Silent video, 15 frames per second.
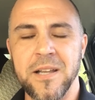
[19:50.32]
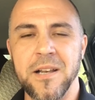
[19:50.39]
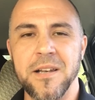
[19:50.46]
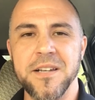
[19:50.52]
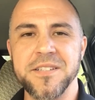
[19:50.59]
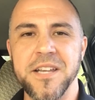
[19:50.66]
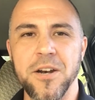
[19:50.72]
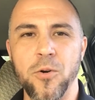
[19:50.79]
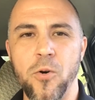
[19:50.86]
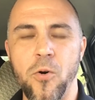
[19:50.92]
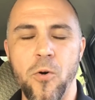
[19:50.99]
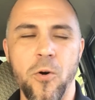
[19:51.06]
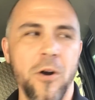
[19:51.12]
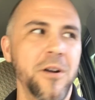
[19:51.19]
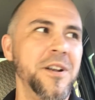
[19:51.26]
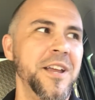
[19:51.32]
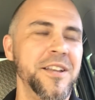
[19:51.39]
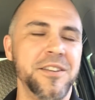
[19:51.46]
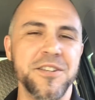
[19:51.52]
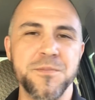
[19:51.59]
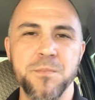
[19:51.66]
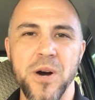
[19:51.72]
Let's get an oar and get
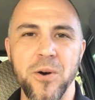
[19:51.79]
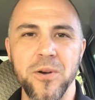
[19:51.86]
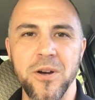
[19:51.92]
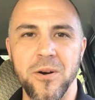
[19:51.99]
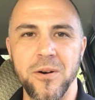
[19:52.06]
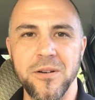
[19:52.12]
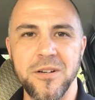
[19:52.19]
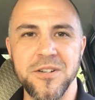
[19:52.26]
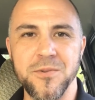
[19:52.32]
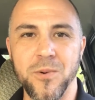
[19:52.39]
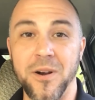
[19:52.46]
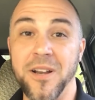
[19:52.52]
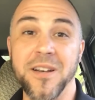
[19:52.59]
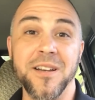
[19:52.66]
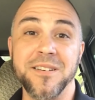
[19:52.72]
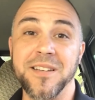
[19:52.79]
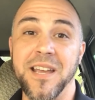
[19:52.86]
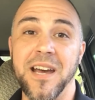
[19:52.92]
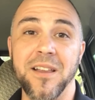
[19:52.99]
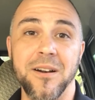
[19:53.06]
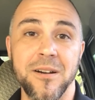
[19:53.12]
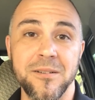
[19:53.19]
this boat going because we're in it
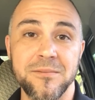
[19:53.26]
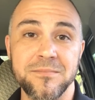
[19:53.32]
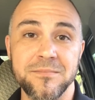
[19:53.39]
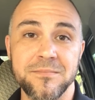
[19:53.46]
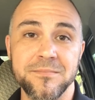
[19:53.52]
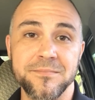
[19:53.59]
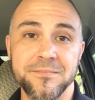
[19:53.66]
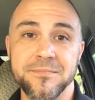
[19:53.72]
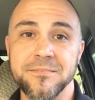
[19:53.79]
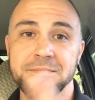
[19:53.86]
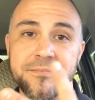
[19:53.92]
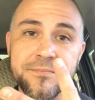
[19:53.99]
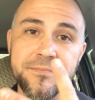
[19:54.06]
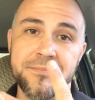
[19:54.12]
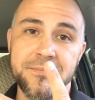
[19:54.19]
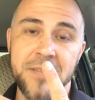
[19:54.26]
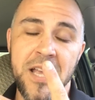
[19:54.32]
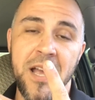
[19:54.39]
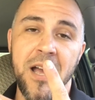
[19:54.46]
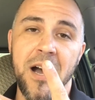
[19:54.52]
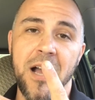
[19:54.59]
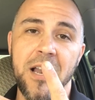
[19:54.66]
together.
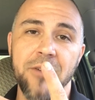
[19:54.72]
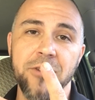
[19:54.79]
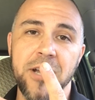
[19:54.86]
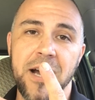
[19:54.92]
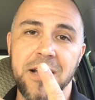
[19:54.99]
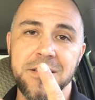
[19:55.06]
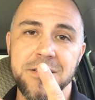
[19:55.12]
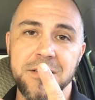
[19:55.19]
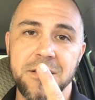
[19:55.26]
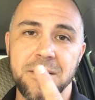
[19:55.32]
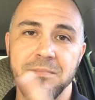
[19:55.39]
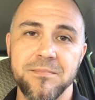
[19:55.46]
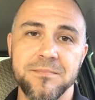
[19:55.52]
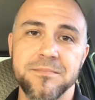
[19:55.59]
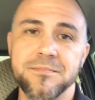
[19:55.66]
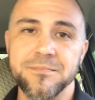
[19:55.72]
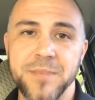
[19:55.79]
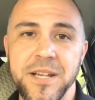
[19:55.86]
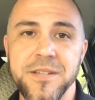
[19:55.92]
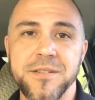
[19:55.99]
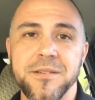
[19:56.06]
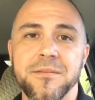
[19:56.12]
I love you guys.
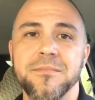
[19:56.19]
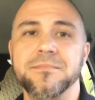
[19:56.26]
Peace.